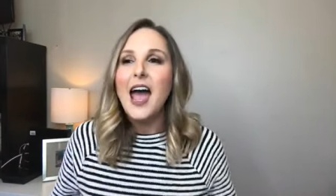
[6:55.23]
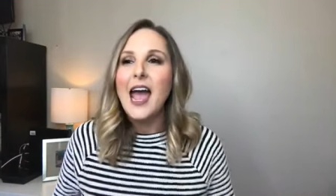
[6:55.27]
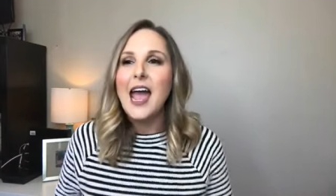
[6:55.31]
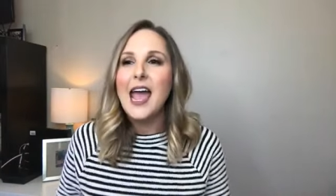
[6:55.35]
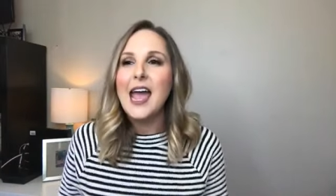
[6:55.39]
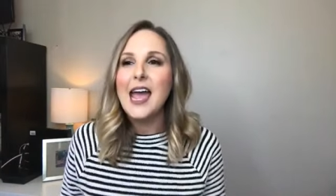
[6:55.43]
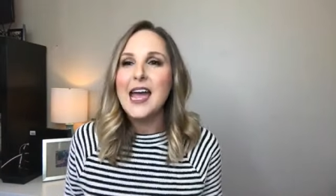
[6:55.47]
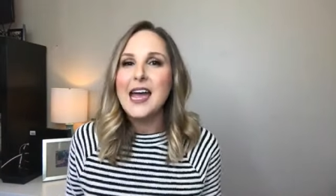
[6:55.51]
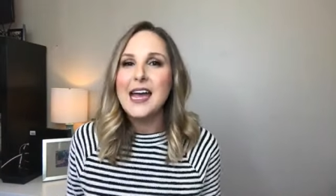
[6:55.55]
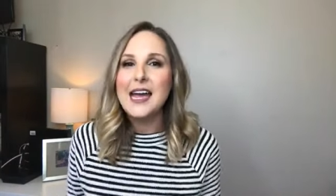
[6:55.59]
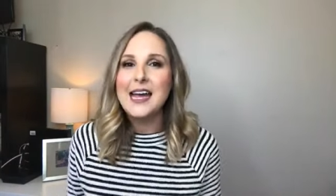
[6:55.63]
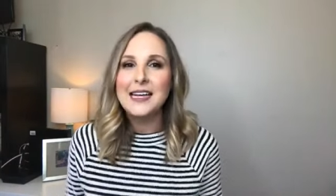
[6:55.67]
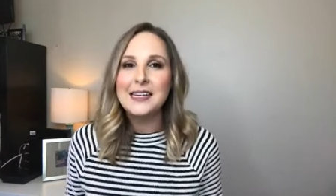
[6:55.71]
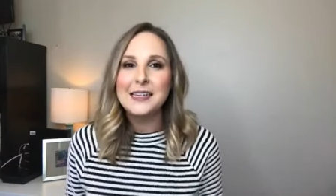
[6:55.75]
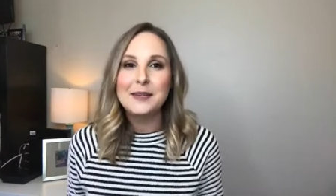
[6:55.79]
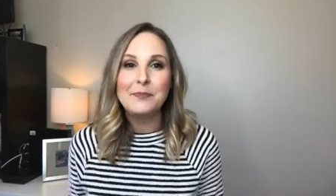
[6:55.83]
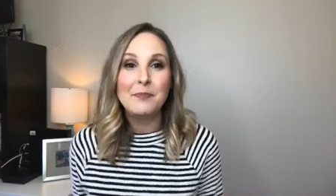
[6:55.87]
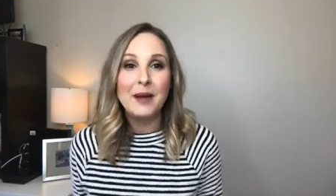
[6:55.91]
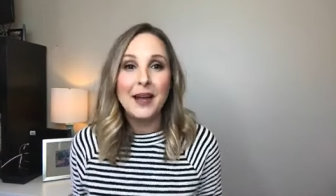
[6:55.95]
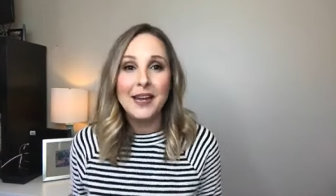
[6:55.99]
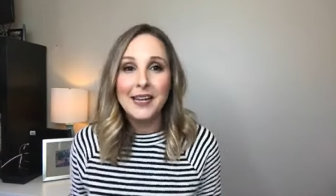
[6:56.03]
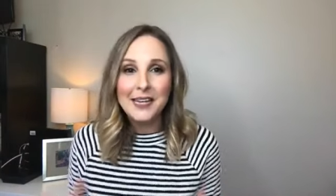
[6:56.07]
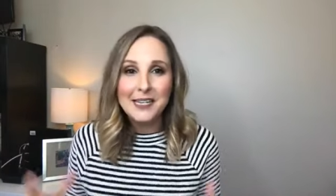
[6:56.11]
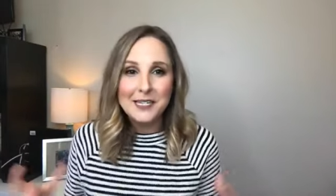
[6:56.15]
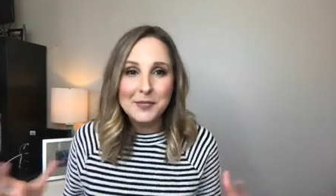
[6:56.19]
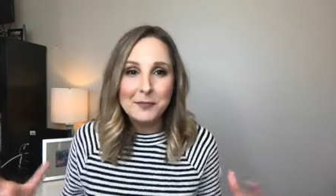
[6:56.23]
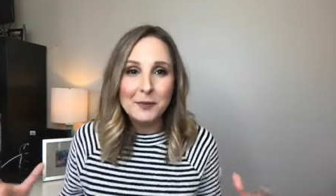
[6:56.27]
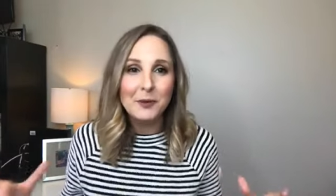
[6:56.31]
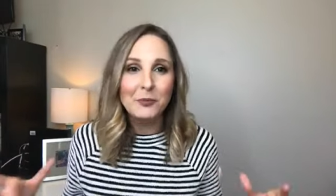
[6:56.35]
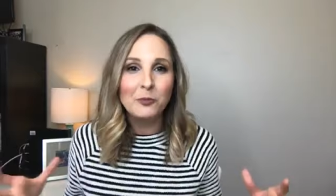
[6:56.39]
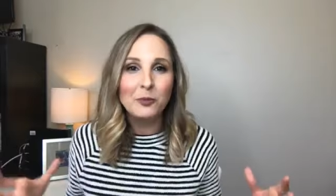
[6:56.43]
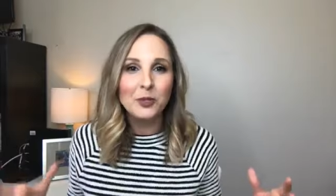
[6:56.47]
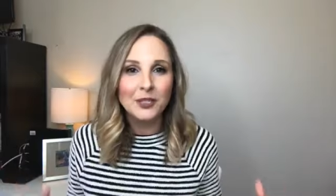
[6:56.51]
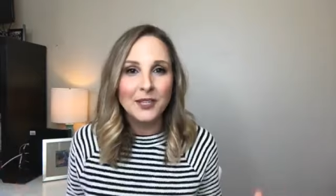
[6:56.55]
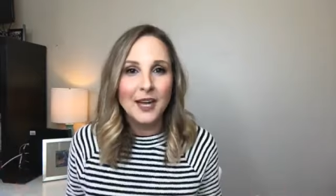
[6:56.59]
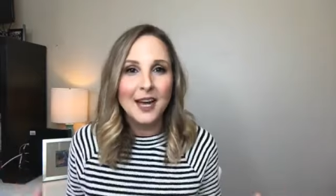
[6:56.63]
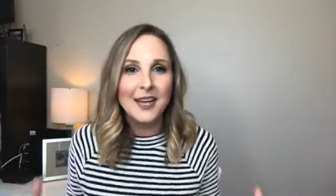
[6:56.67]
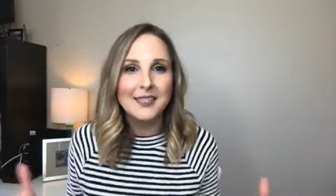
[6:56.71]
And my husband
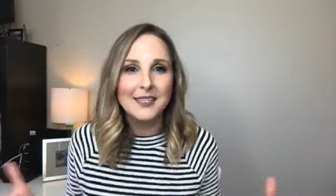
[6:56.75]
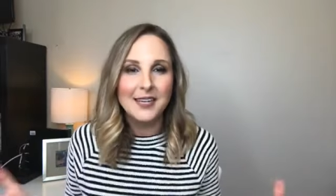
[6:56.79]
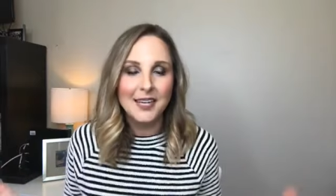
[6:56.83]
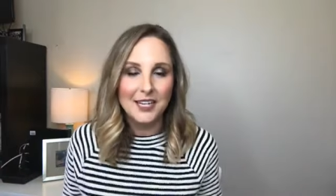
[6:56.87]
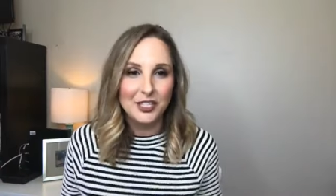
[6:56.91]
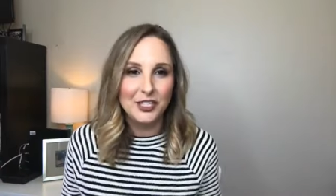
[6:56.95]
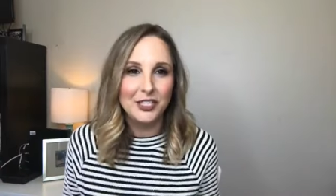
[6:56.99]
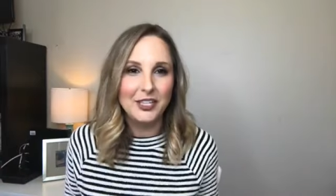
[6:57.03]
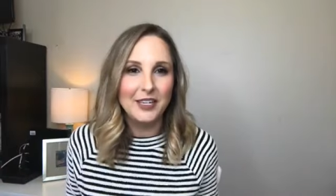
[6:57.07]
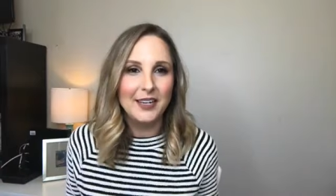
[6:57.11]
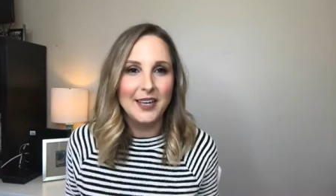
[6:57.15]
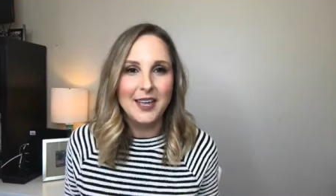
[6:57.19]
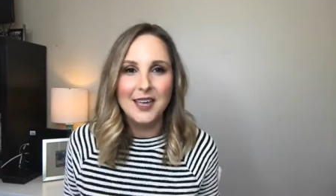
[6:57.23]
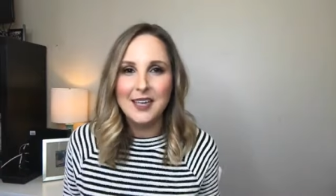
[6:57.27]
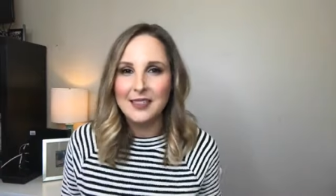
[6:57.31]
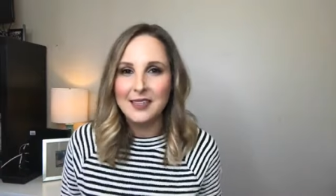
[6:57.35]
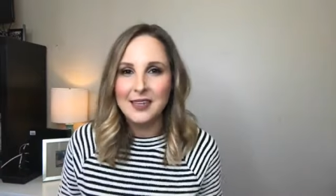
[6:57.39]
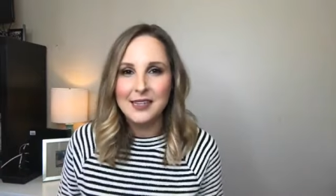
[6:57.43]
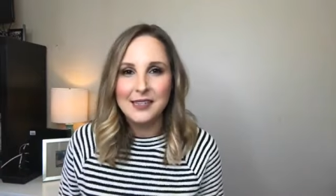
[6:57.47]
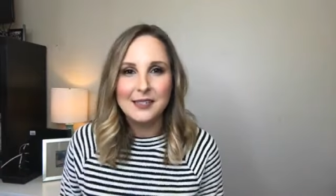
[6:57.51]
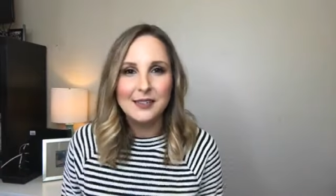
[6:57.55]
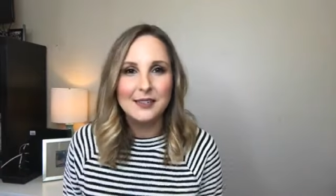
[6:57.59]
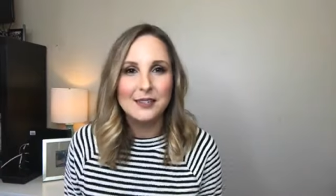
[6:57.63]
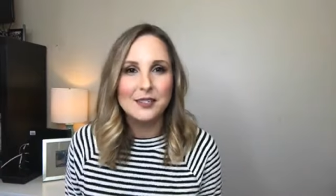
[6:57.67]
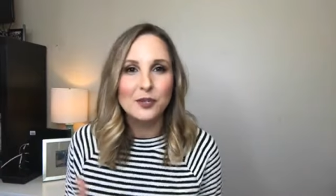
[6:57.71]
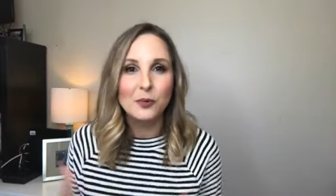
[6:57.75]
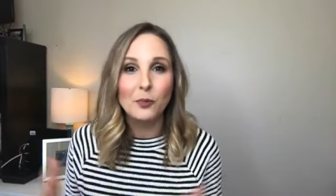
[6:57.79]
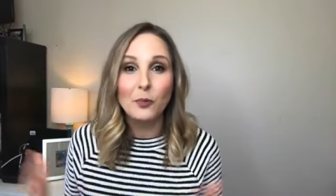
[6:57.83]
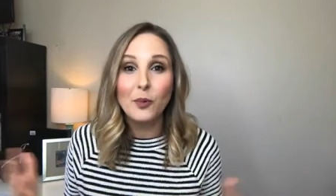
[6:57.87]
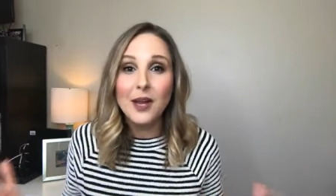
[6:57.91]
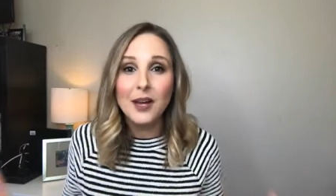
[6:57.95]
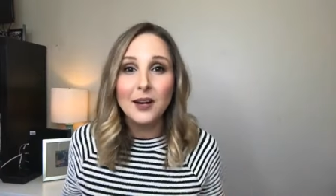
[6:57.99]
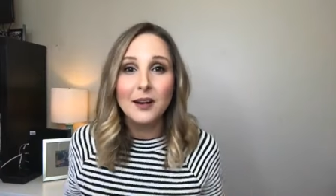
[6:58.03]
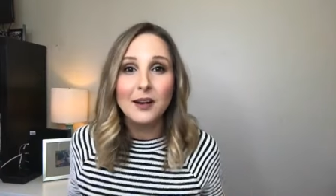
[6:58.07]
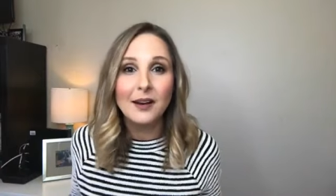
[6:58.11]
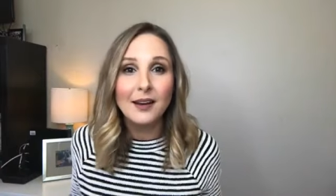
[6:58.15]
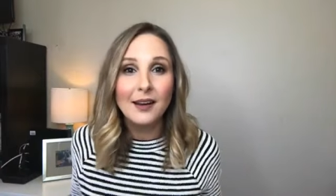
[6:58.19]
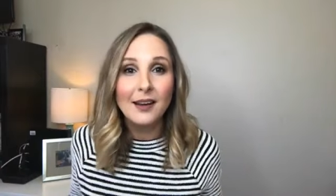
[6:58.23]
will not touch it. He thinks it's
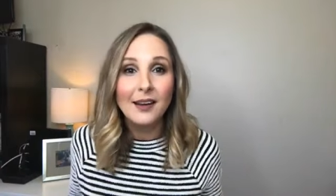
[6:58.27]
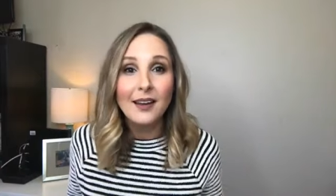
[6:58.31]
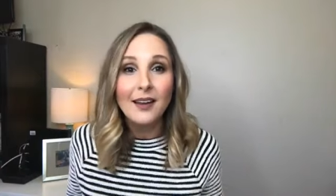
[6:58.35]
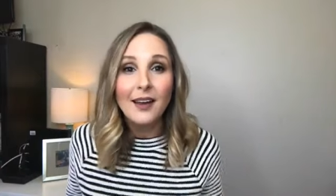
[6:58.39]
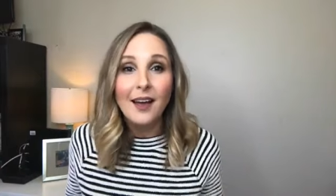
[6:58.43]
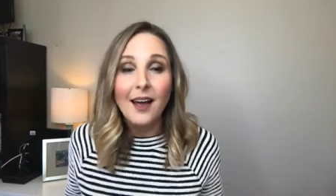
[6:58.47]
weird.